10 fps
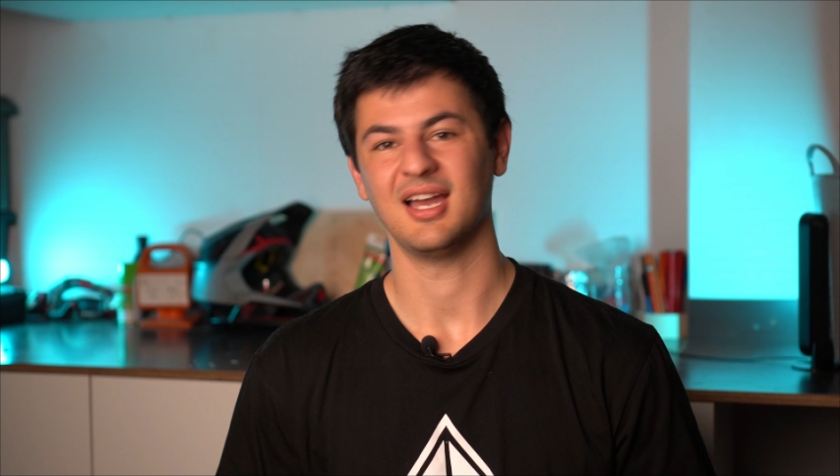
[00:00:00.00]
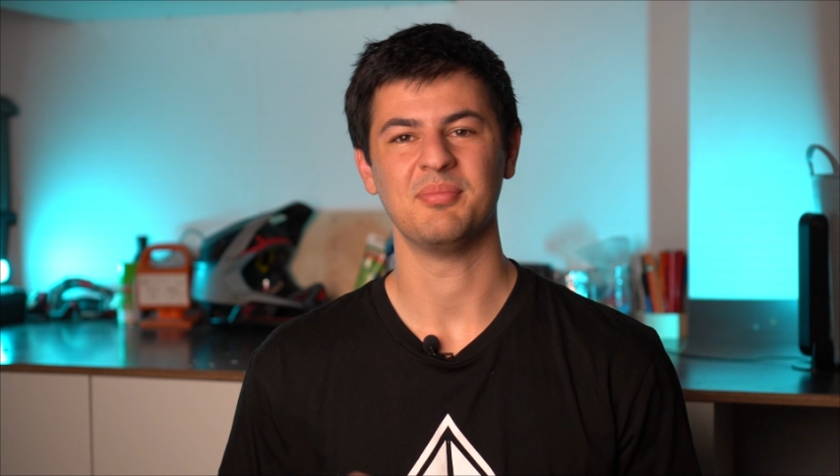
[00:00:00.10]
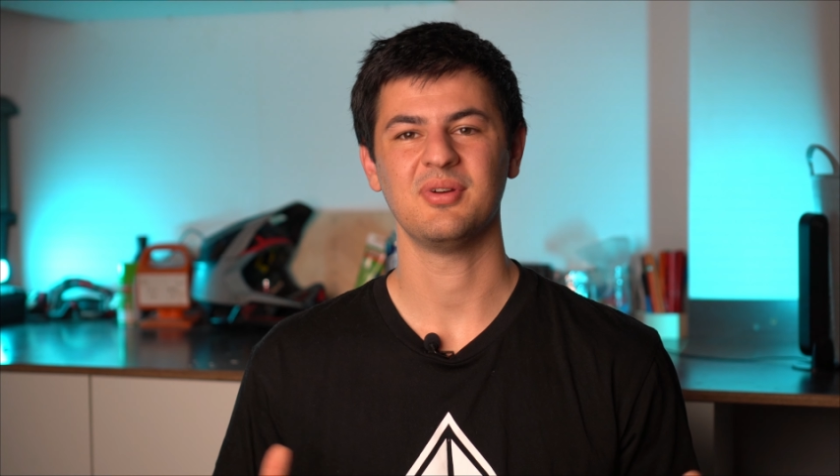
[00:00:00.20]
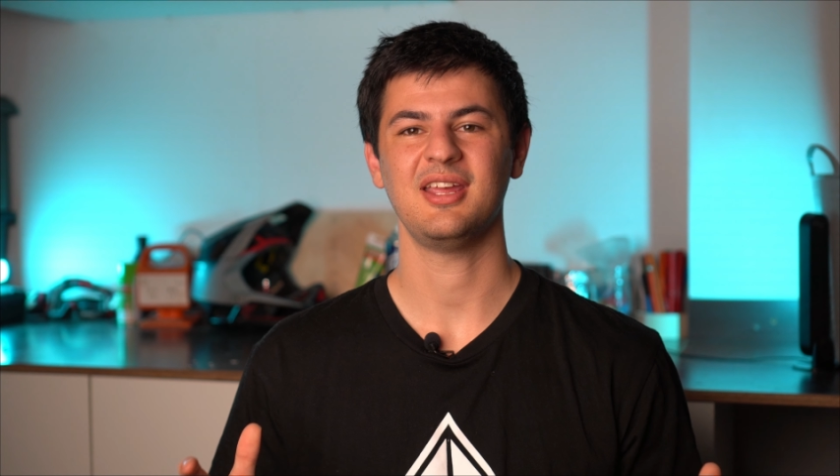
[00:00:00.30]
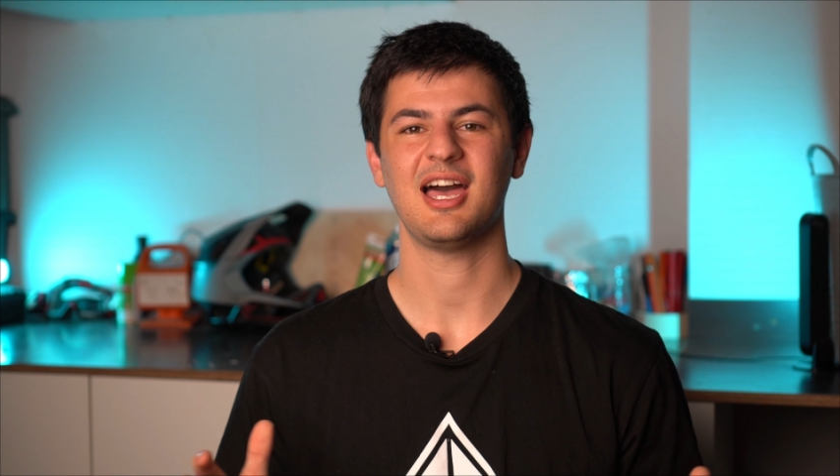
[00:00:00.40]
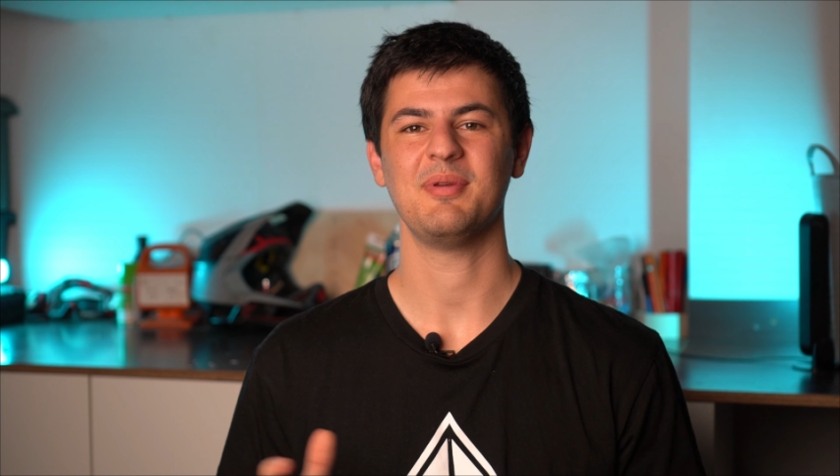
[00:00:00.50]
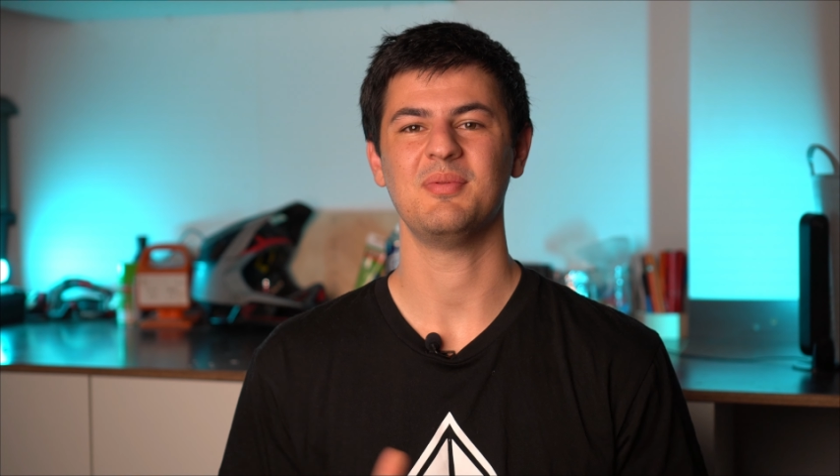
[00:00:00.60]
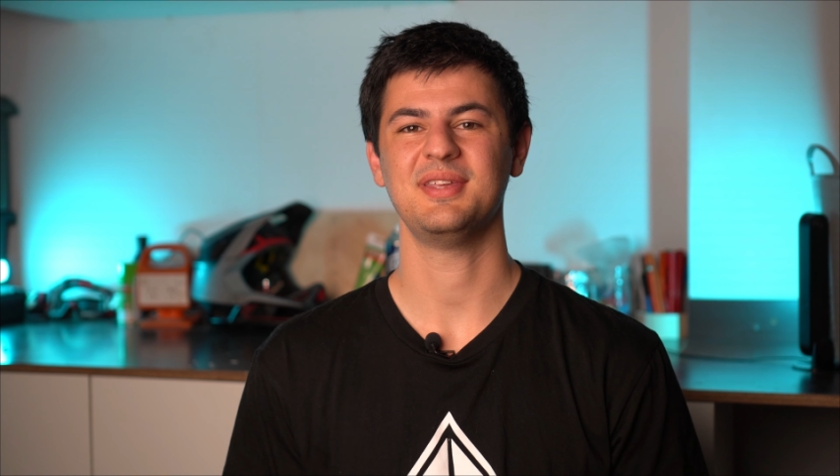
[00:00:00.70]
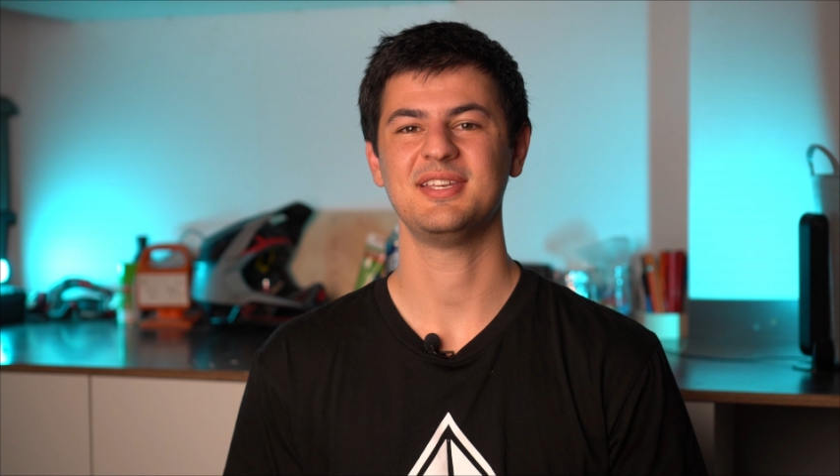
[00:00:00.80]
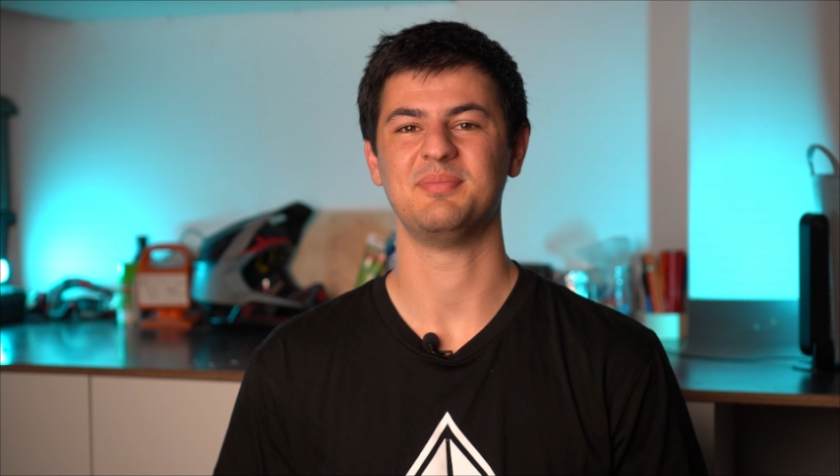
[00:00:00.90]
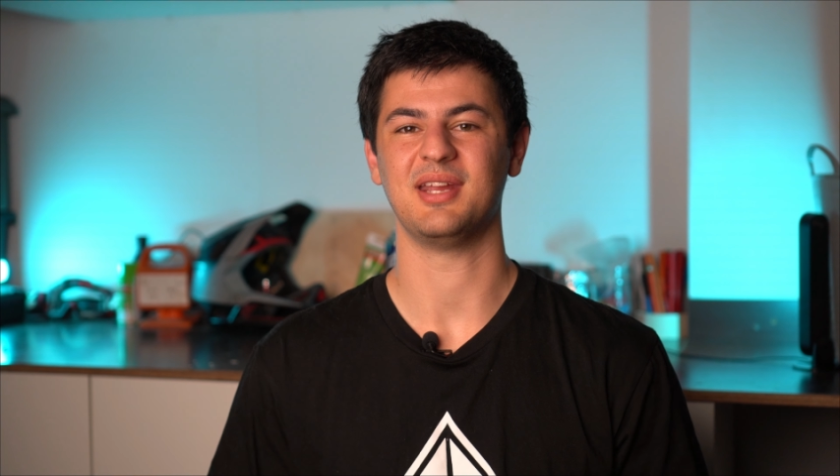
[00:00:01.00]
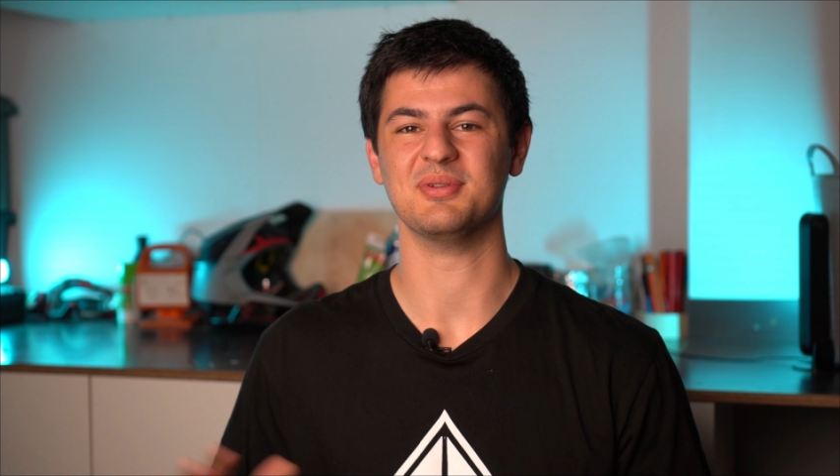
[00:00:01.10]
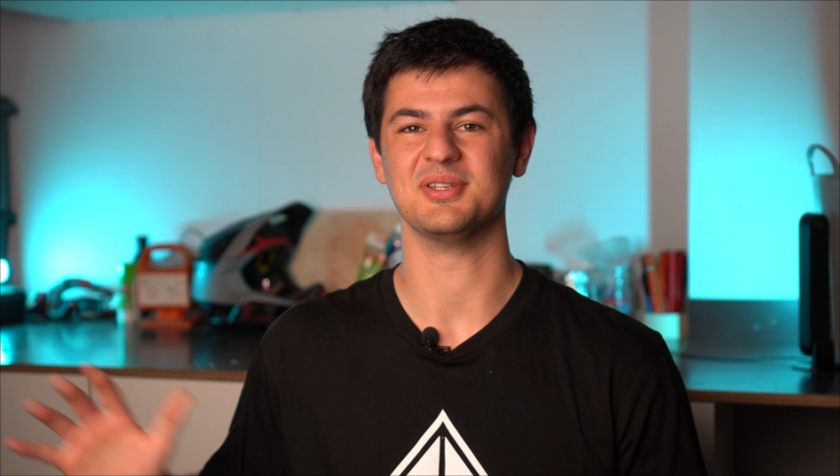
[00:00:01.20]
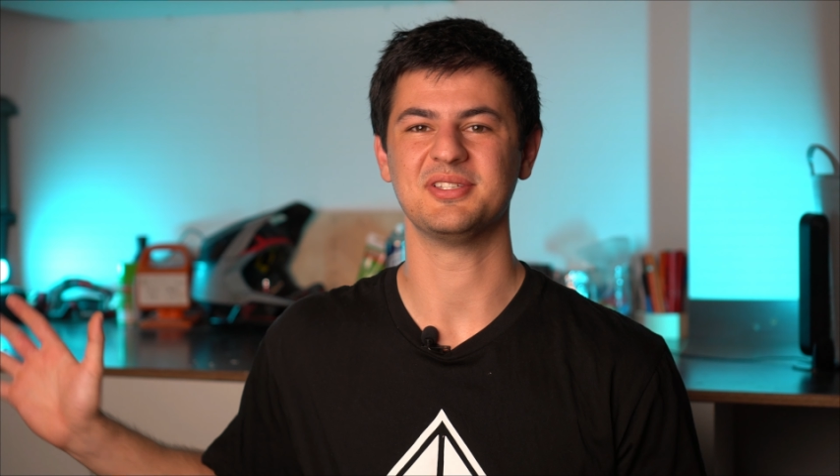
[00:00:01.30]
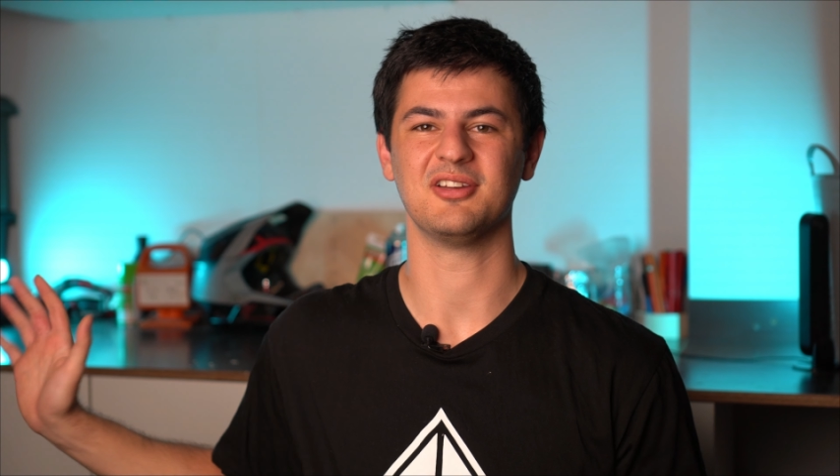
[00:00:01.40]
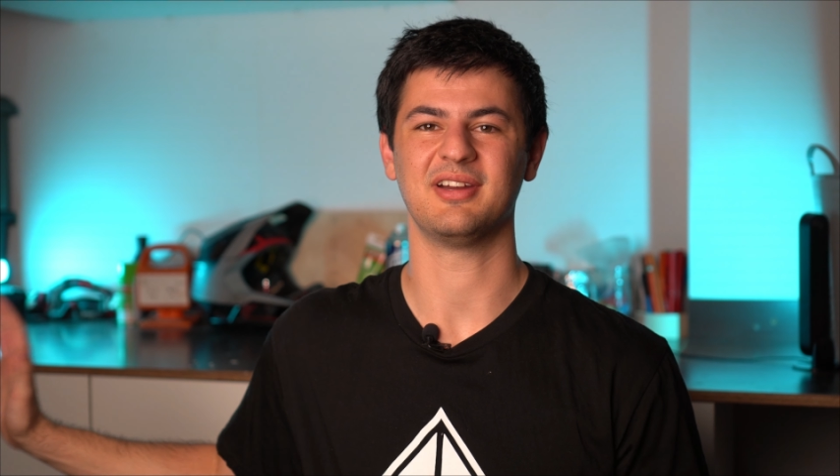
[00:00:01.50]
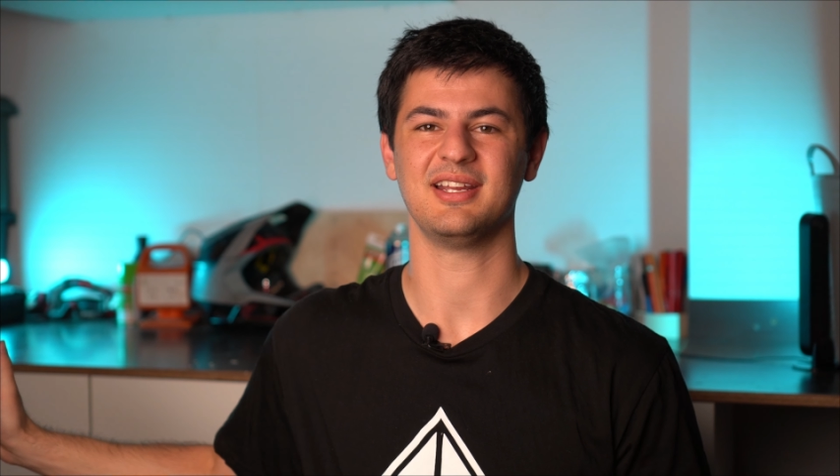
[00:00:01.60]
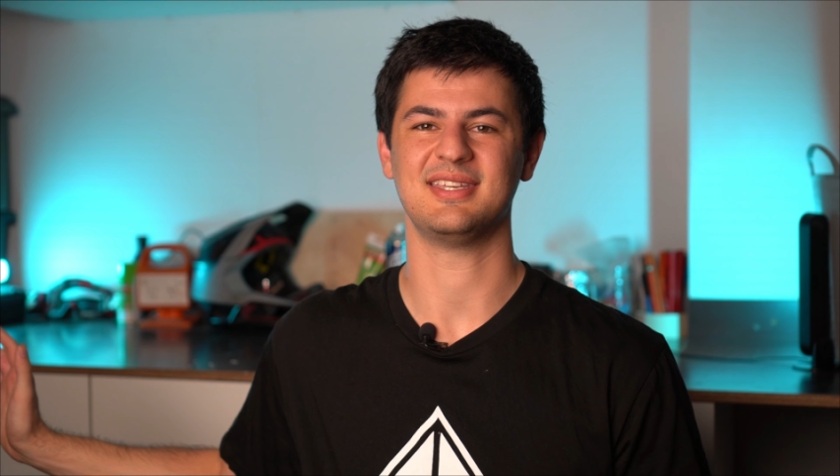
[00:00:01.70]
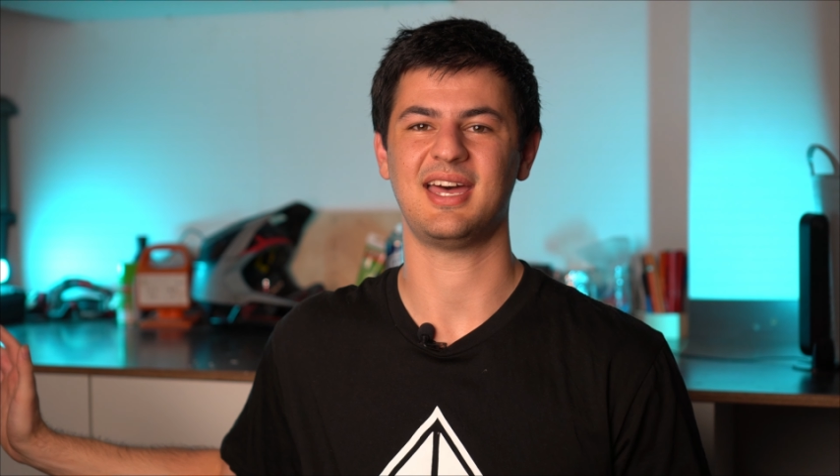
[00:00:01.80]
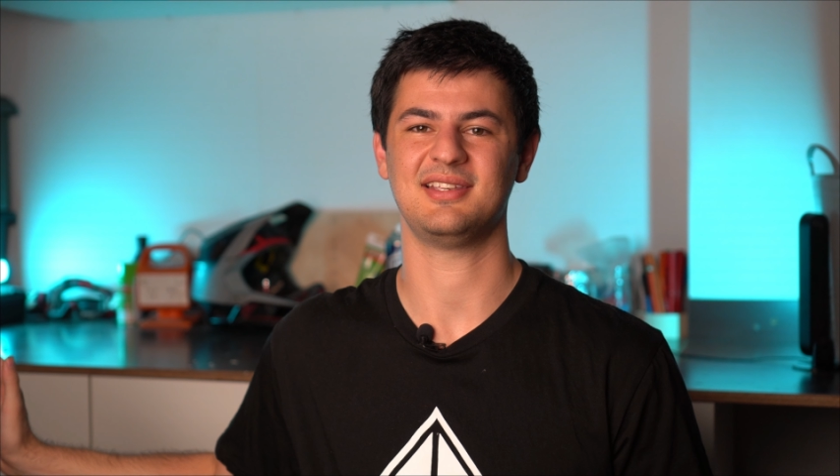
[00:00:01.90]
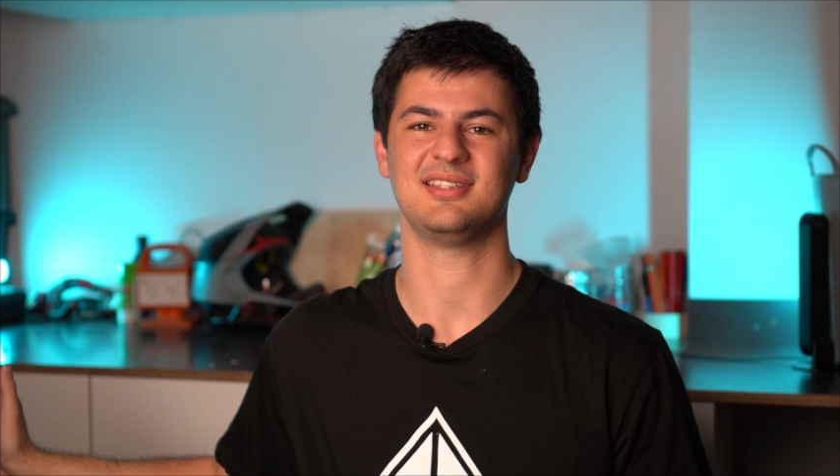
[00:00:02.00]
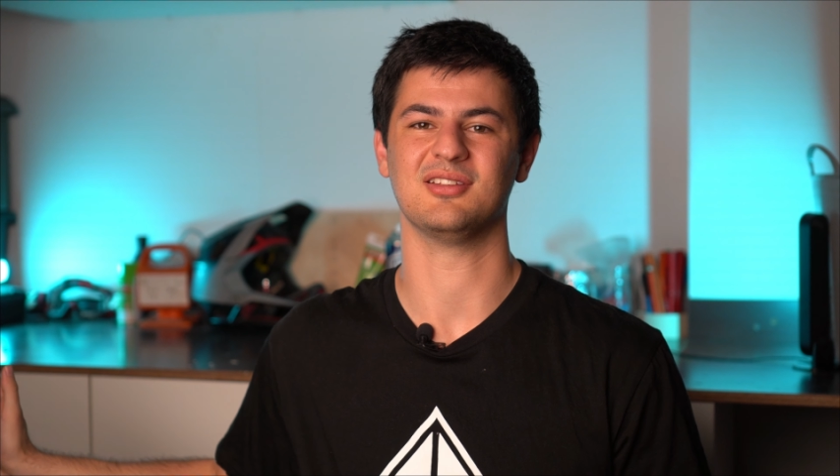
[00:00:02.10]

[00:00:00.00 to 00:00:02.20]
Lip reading: I'm pretty happy with this, but I was also running Tannis